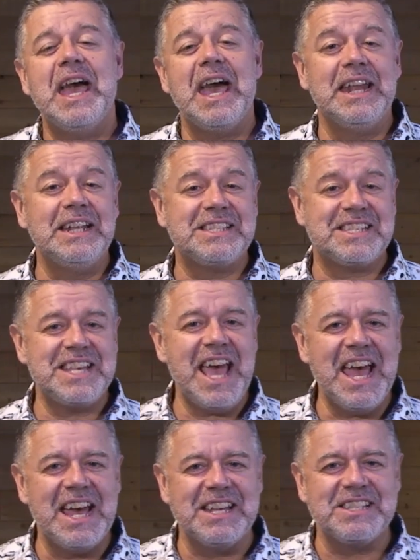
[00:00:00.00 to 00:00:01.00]
And it
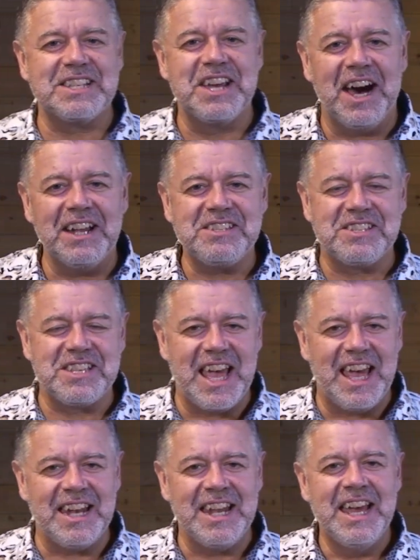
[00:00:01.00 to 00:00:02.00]
says, God
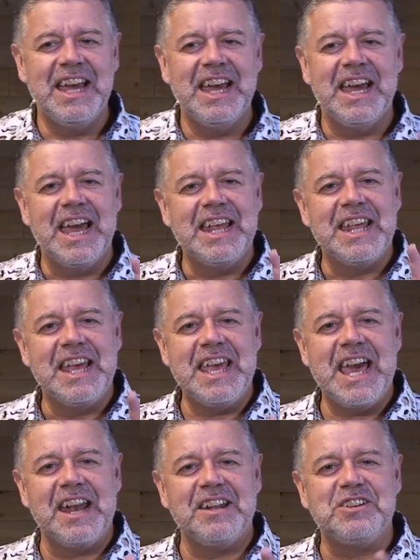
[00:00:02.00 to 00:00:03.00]
said he
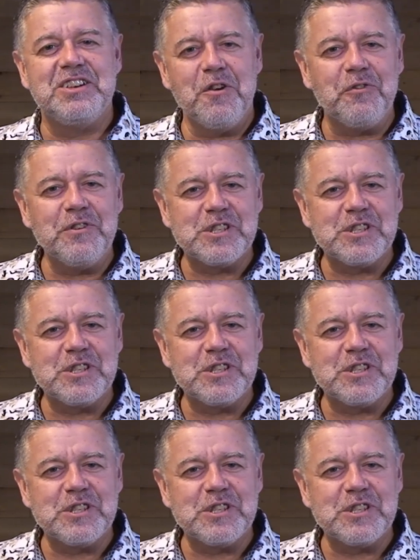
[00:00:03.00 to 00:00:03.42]
had a different